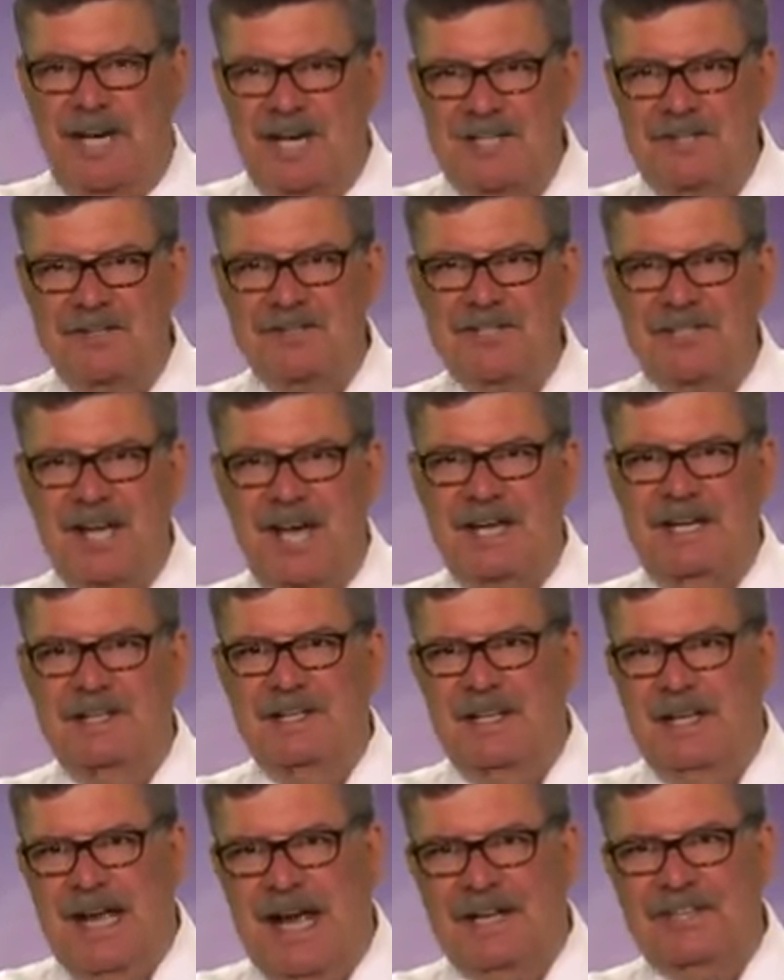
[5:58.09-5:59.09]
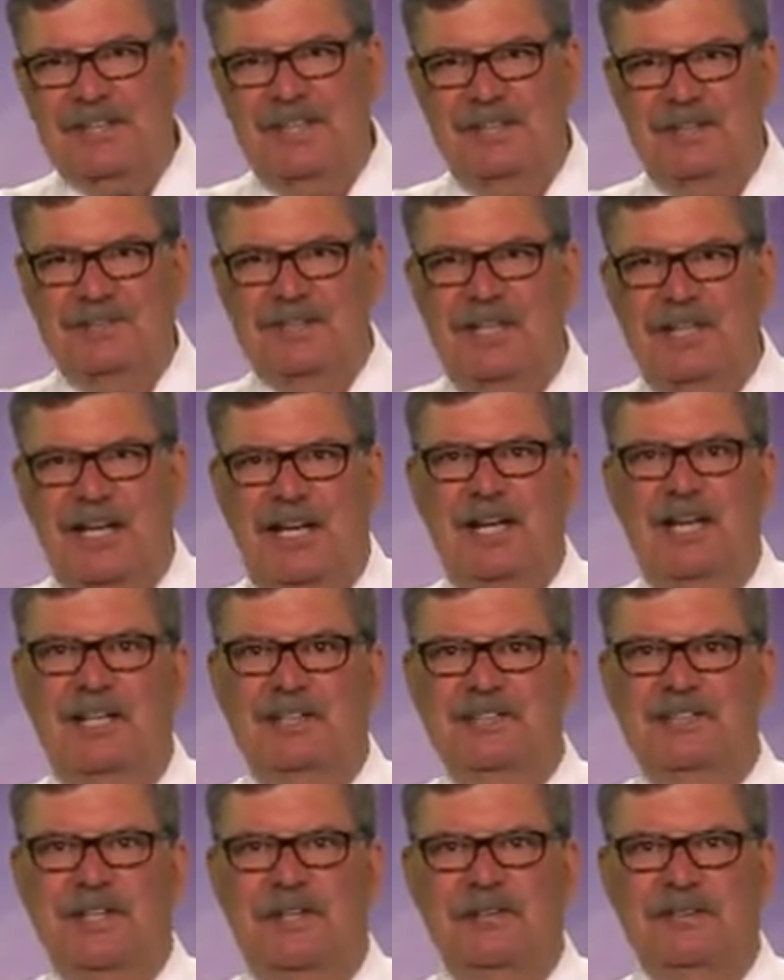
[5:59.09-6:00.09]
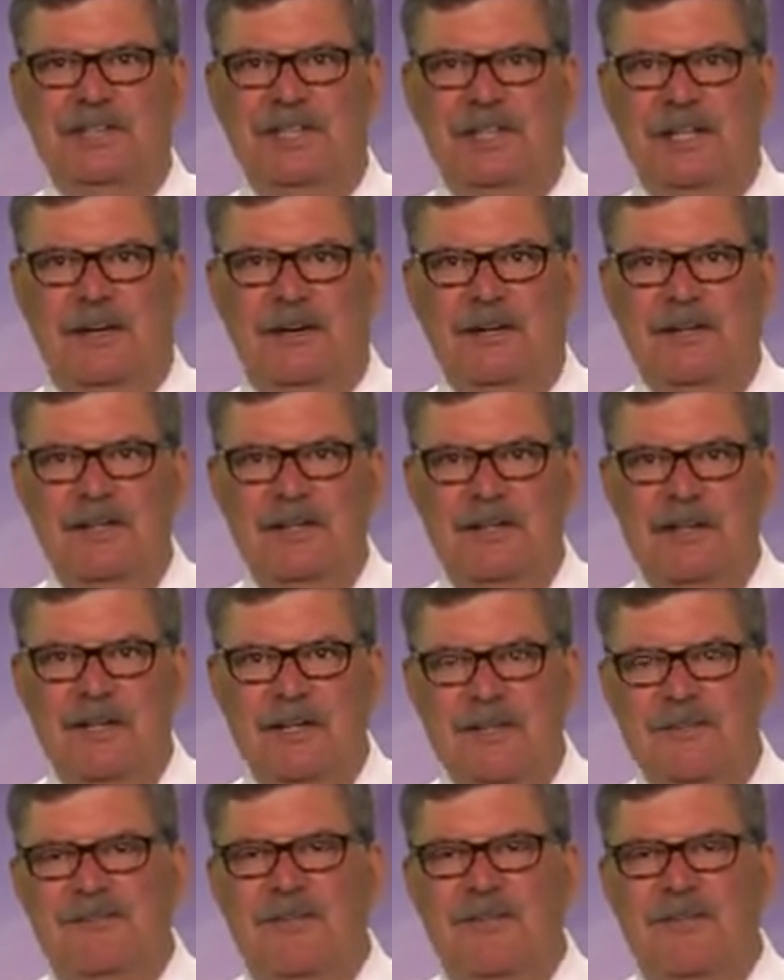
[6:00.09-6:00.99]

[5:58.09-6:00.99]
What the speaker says: understanding that actually there's a little uncertainty there. The